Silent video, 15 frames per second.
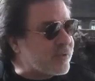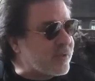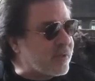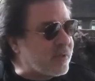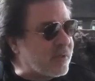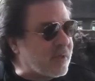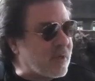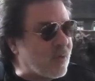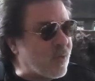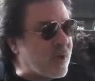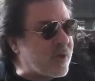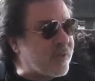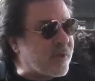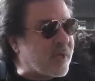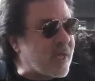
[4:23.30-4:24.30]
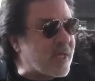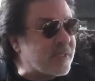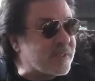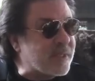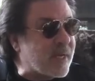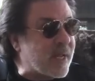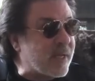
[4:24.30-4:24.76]
That one of the
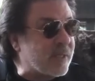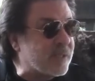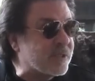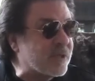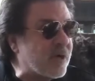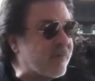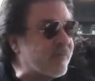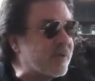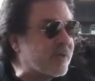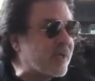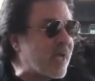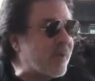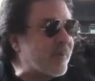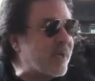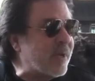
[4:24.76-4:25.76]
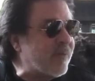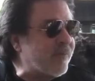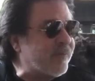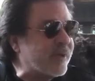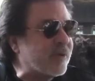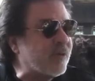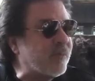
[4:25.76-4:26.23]
guys that I discovered, a guy by the name of
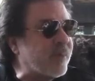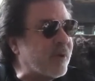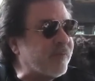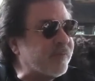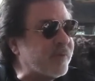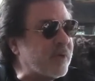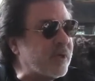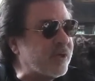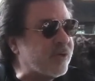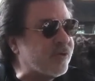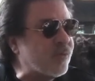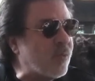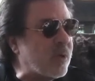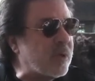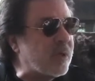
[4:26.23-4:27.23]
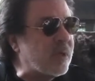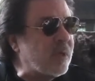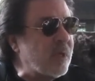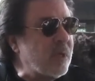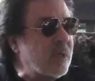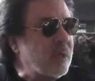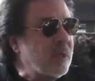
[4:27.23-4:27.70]
Victor Belfort, he just won the
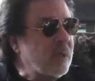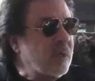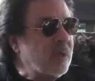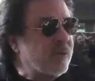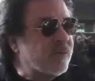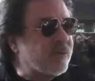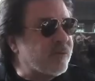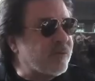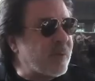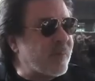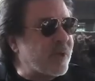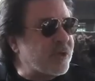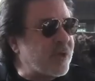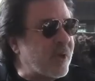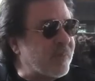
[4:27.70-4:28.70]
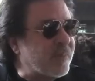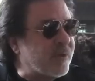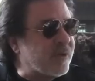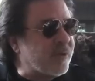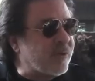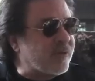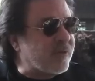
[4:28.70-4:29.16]

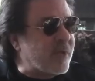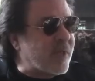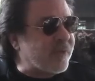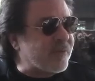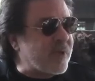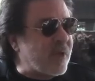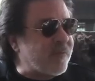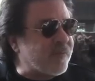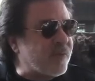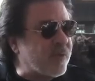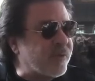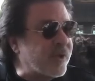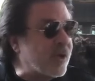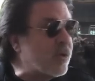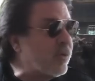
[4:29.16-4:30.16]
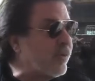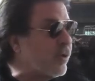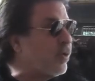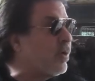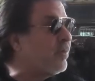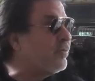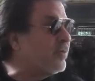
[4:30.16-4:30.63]
semi-championships last night for a thing called the
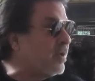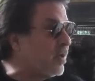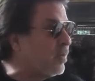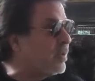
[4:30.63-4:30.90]
UFC,